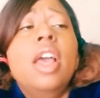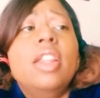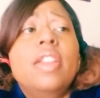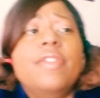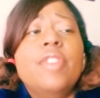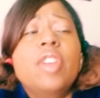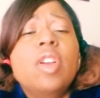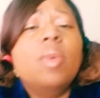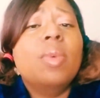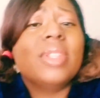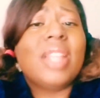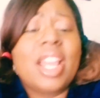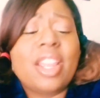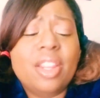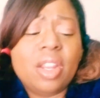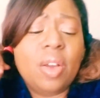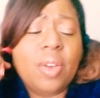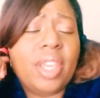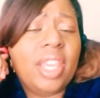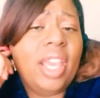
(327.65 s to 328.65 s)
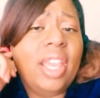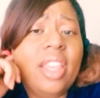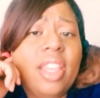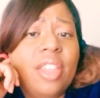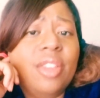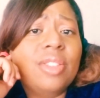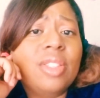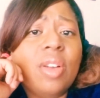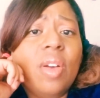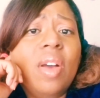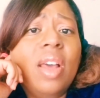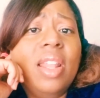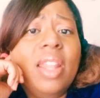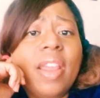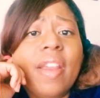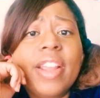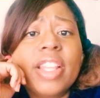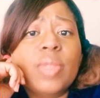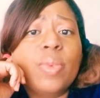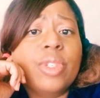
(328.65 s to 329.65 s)
The viewer was like, Kenya, you're so
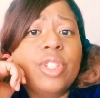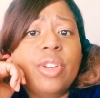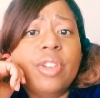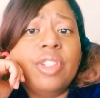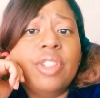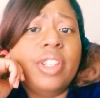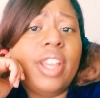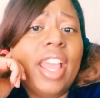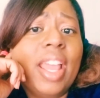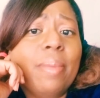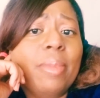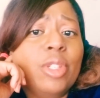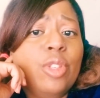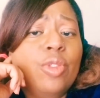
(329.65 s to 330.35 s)
hilarious with your shade,